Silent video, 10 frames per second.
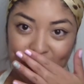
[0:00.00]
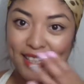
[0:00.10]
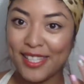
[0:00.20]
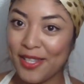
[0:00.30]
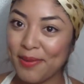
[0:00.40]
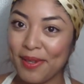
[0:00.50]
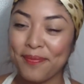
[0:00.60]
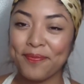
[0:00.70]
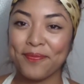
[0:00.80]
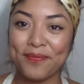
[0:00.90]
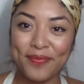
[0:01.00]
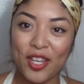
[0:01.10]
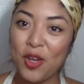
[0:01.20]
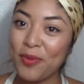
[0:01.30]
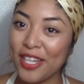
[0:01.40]
excuse me,
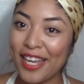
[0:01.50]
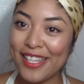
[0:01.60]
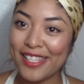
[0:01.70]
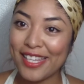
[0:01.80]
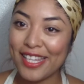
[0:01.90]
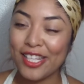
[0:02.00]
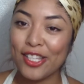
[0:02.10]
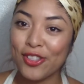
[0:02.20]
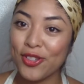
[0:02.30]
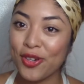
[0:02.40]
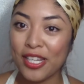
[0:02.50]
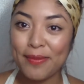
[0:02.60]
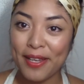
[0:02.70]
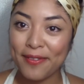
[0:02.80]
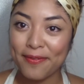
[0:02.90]
I hope you guys enjoyed
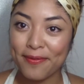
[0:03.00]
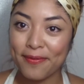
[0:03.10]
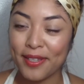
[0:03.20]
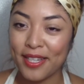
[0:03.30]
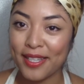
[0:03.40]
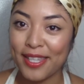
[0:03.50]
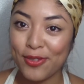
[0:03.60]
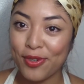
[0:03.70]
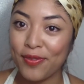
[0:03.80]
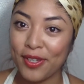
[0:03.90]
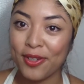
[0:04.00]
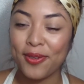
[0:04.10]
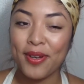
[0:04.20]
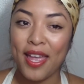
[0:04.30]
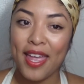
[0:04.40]
my this
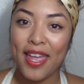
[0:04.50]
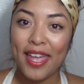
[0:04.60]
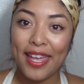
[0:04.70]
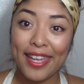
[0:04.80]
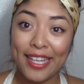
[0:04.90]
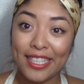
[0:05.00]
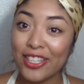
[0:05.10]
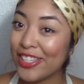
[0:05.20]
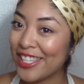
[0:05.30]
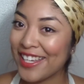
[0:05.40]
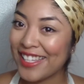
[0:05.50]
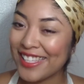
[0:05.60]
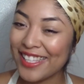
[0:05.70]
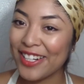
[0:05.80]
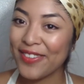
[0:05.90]
review, and I'll see you guys
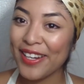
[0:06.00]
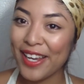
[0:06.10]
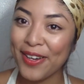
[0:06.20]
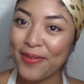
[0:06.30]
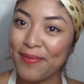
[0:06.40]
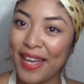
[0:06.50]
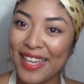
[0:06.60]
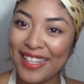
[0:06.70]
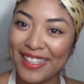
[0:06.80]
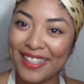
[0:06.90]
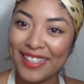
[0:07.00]
in a later video. Bye.